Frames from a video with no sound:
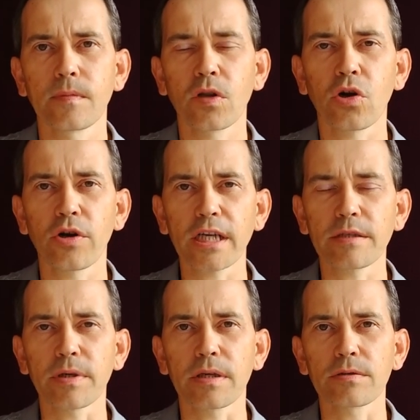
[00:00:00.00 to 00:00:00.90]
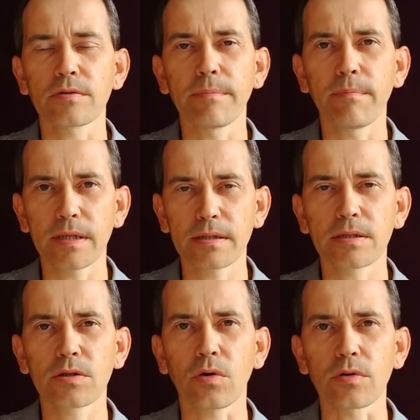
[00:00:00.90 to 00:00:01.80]
Connect me to the best
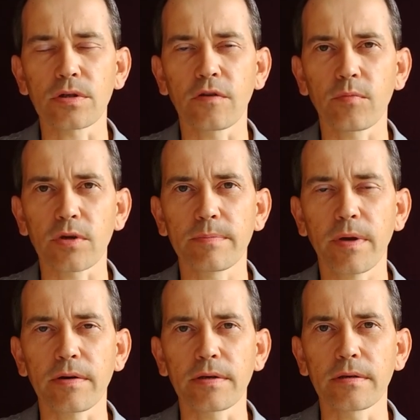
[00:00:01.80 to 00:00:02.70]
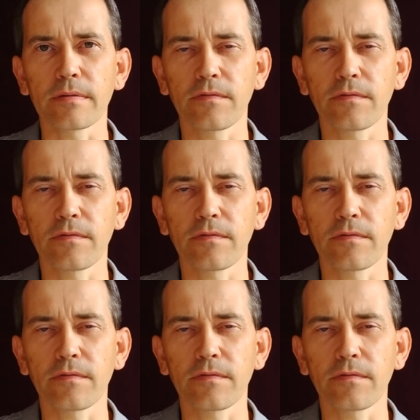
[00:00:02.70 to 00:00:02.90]
source of prosperity